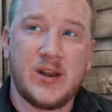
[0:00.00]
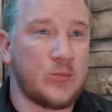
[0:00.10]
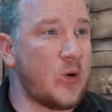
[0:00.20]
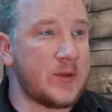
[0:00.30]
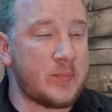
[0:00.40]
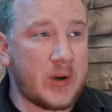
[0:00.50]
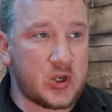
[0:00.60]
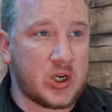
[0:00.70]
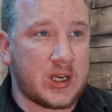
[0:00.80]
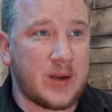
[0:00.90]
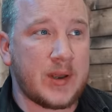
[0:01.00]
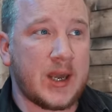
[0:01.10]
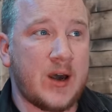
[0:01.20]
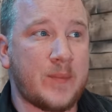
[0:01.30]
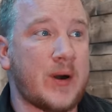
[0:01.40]
What with the budget coming
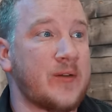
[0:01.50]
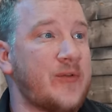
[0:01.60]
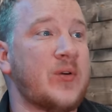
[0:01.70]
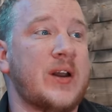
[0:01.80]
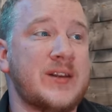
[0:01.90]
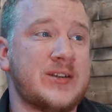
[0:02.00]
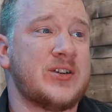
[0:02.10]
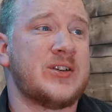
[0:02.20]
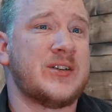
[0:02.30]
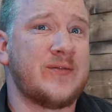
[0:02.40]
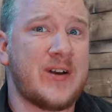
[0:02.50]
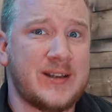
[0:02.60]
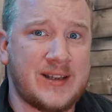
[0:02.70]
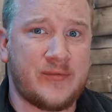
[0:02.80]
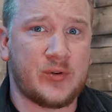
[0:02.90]
up, I feel like this is just a very
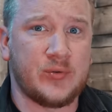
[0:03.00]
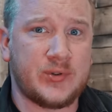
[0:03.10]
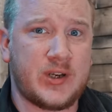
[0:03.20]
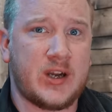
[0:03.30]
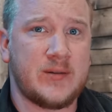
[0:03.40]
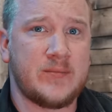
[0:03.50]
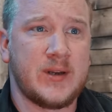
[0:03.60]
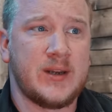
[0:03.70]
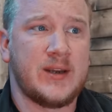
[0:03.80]
difficult time